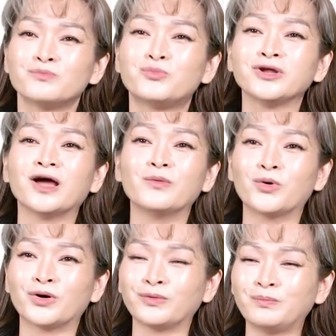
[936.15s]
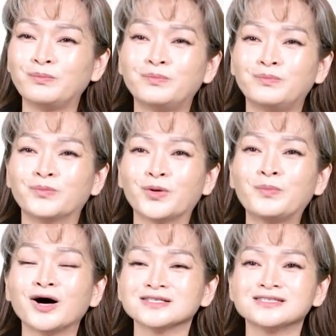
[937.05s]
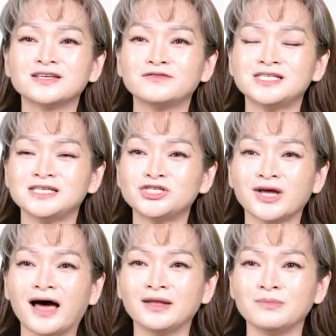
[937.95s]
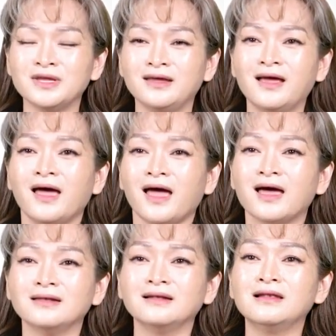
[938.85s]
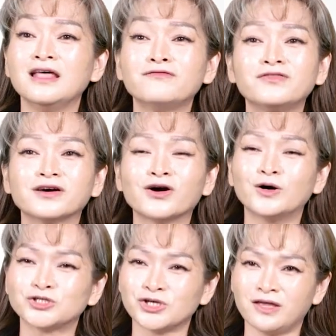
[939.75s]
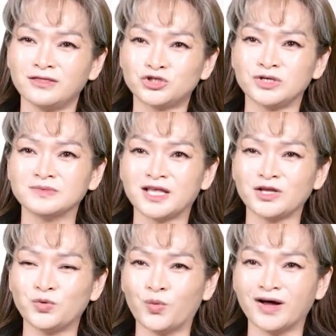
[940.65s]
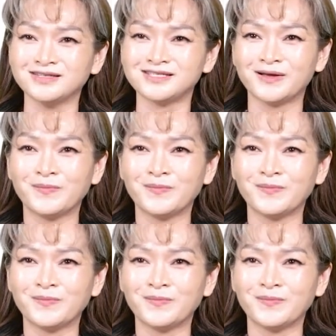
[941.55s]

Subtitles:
bring out more positivity to Atomy, and live the culture and the dreams that you want.